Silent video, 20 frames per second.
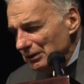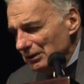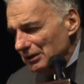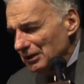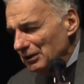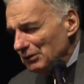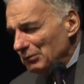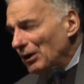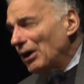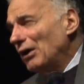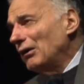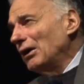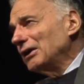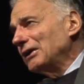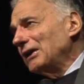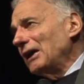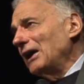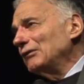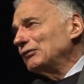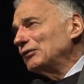
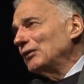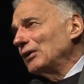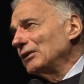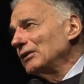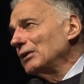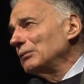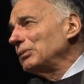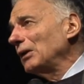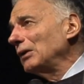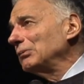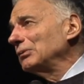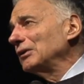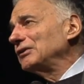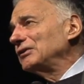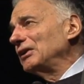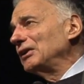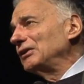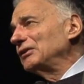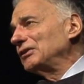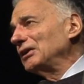heroic effort that Public
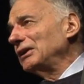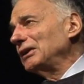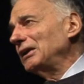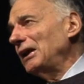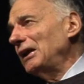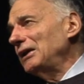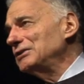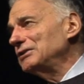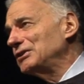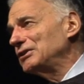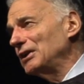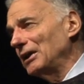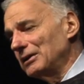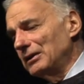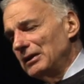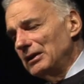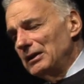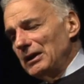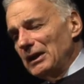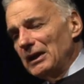Citizen engaged
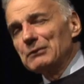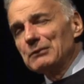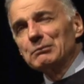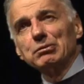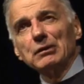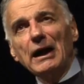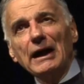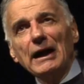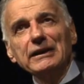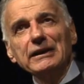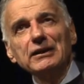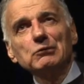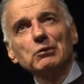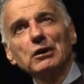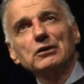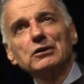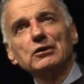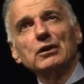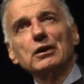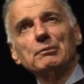in blocking
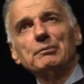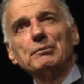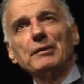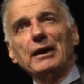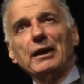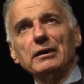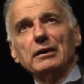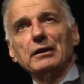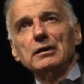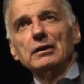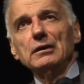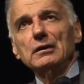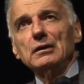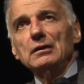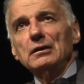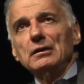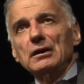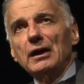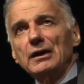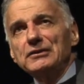what could have been
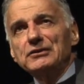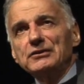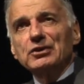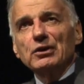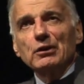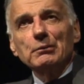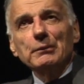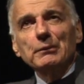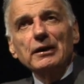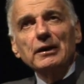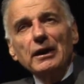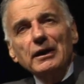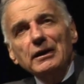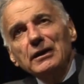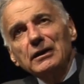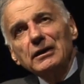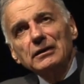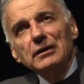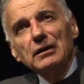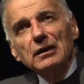a
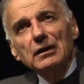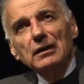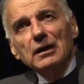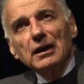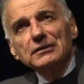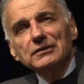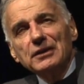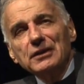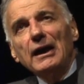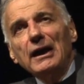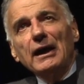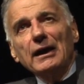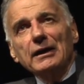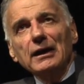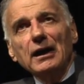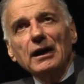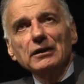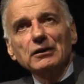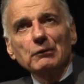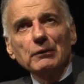terminating
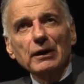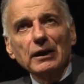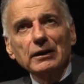attack on the